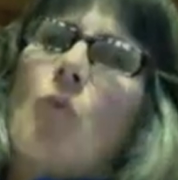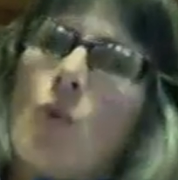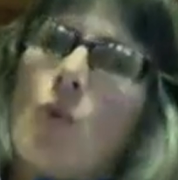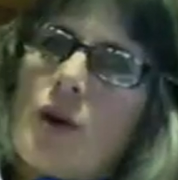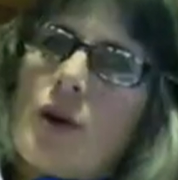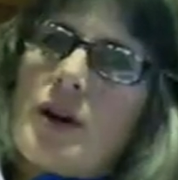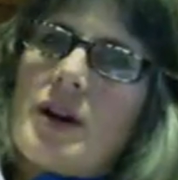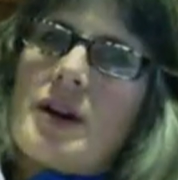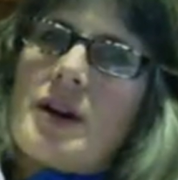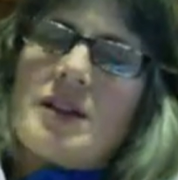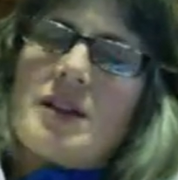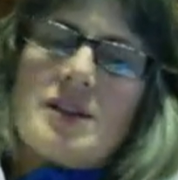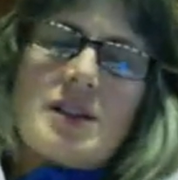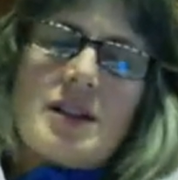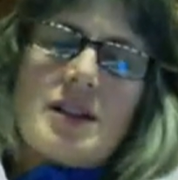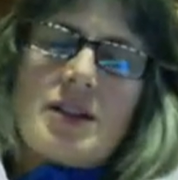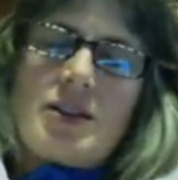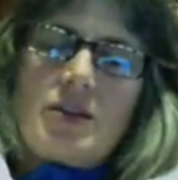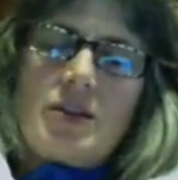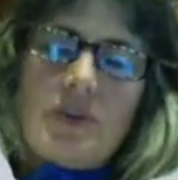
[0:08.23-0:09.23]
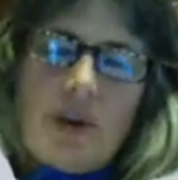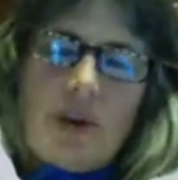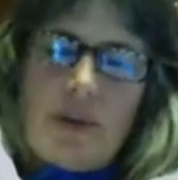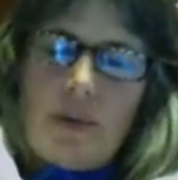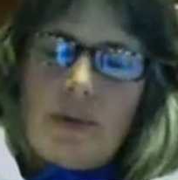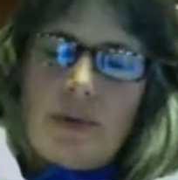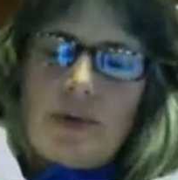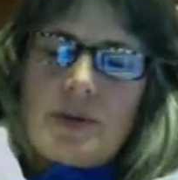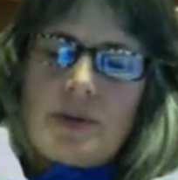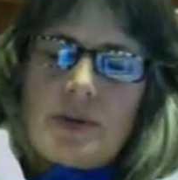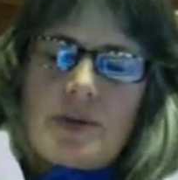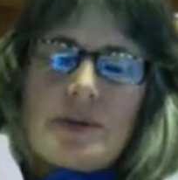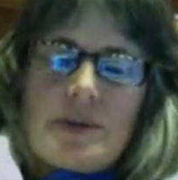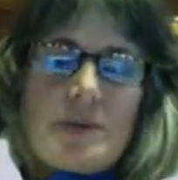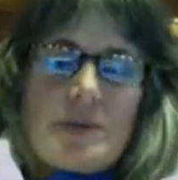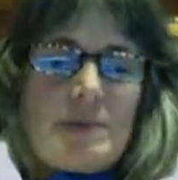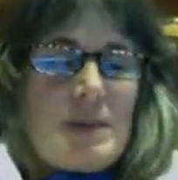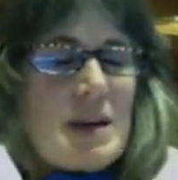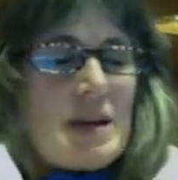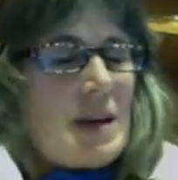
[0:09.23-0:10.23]
organizing your numbers,
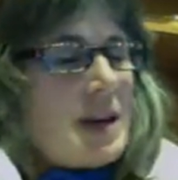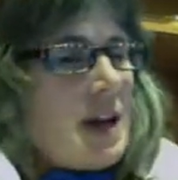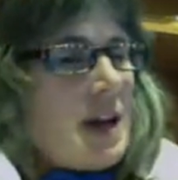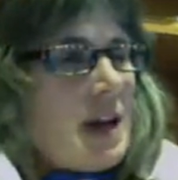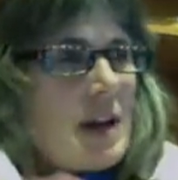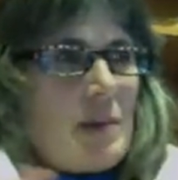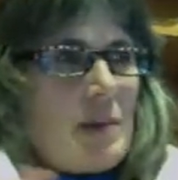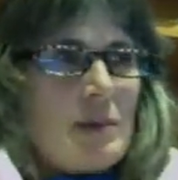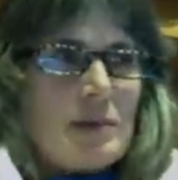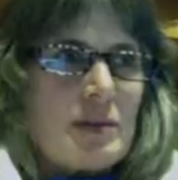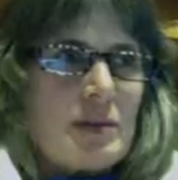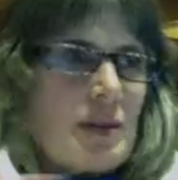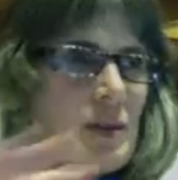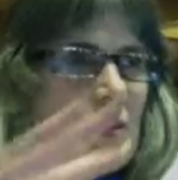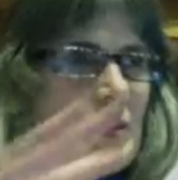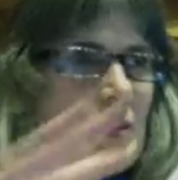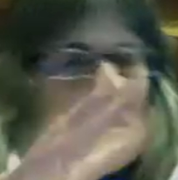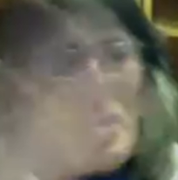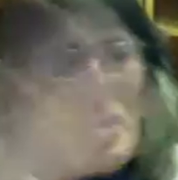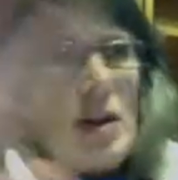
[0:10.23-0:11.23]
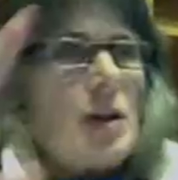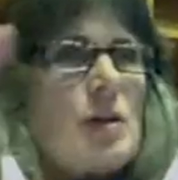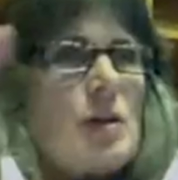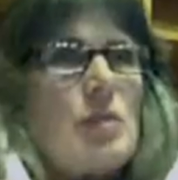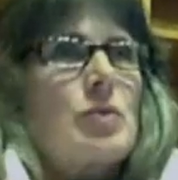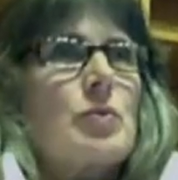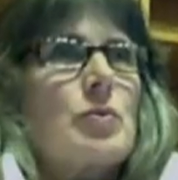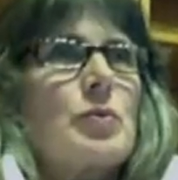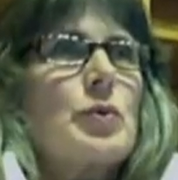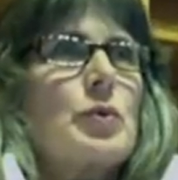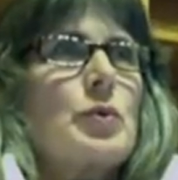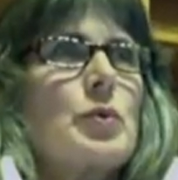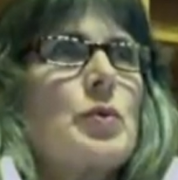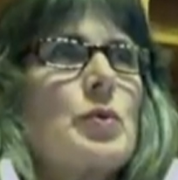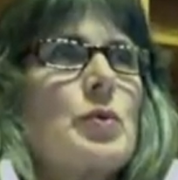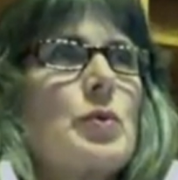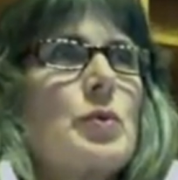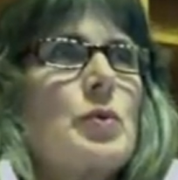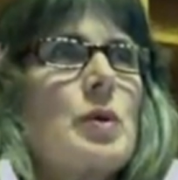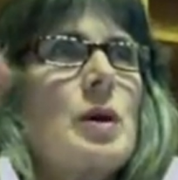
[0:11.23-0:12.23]
being able to think
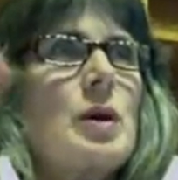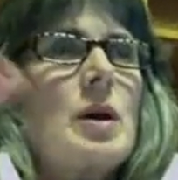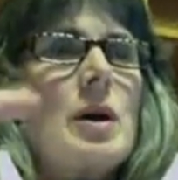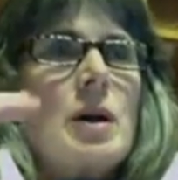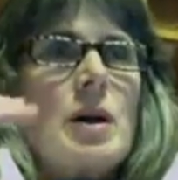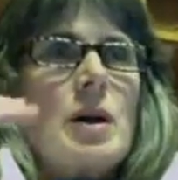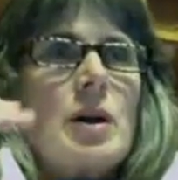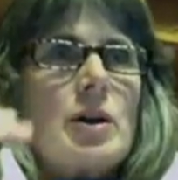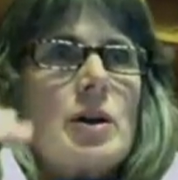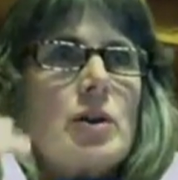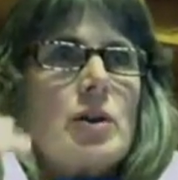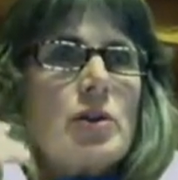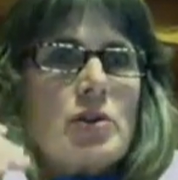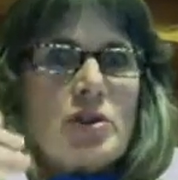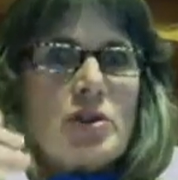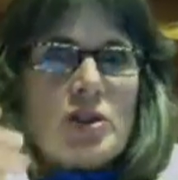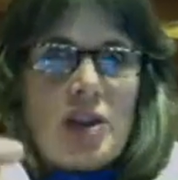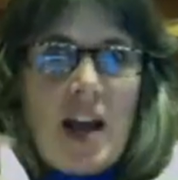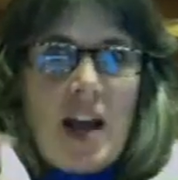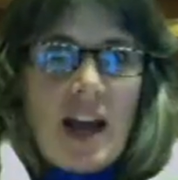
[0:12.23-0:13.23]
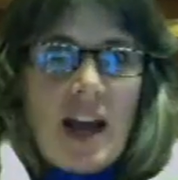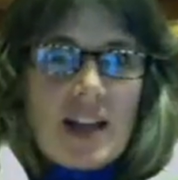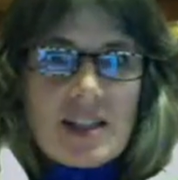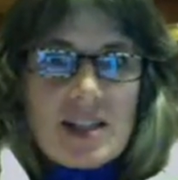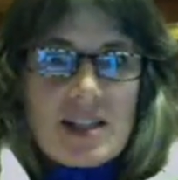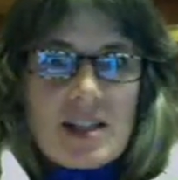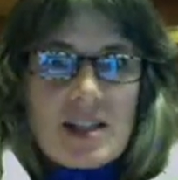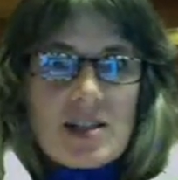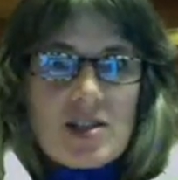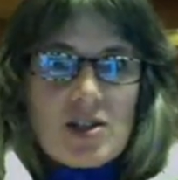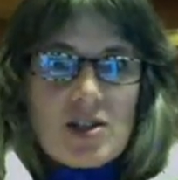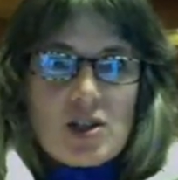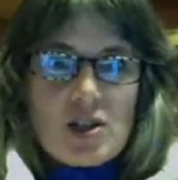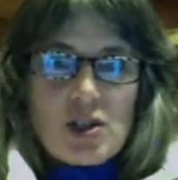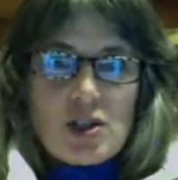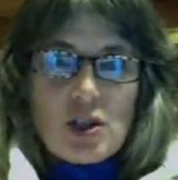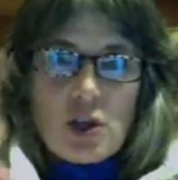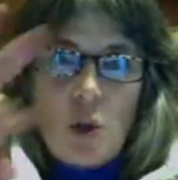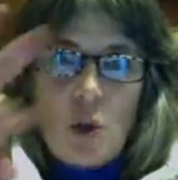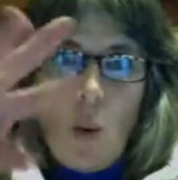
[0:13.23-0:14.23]
through your
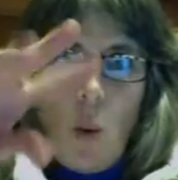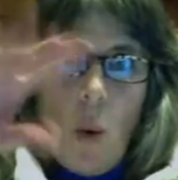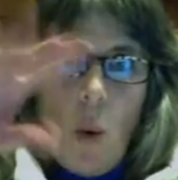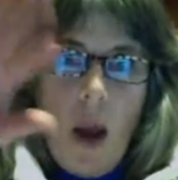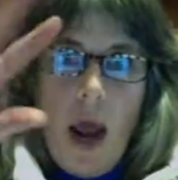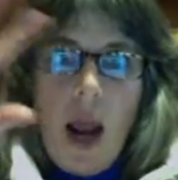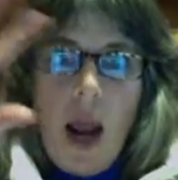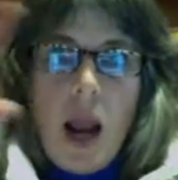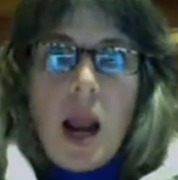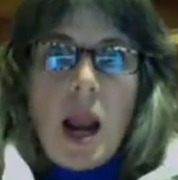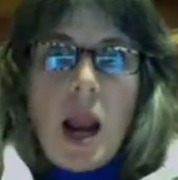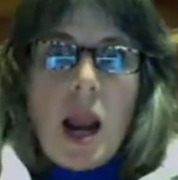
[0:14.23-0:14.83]
chances to win.